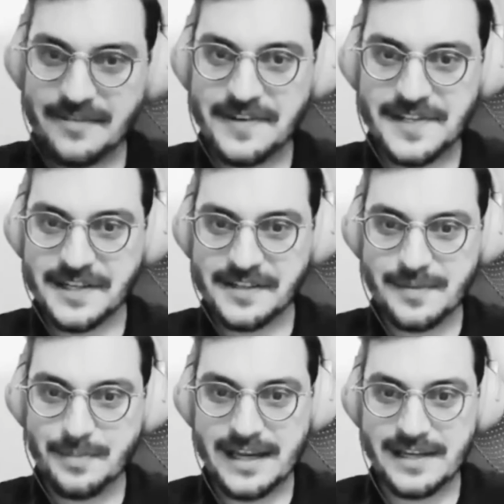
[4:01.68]
the physical
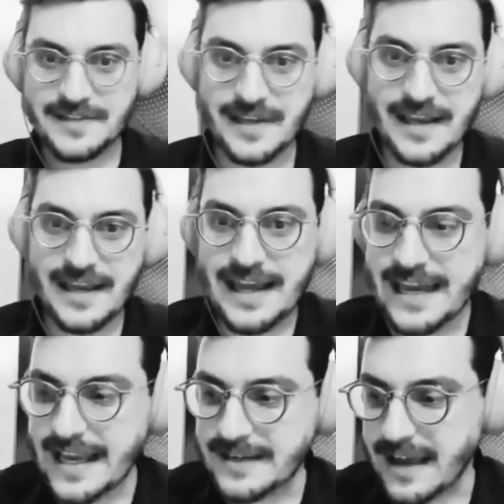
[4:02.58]
space.
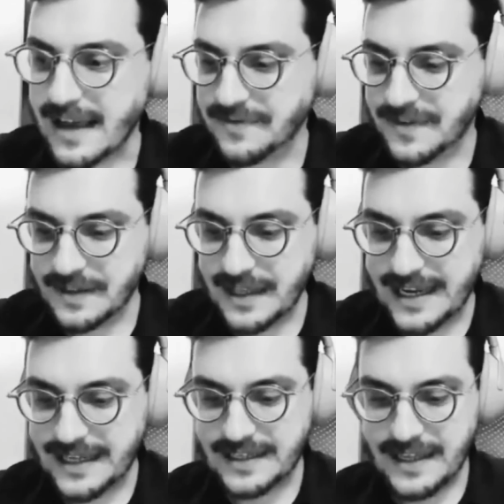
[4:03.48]
And I feel like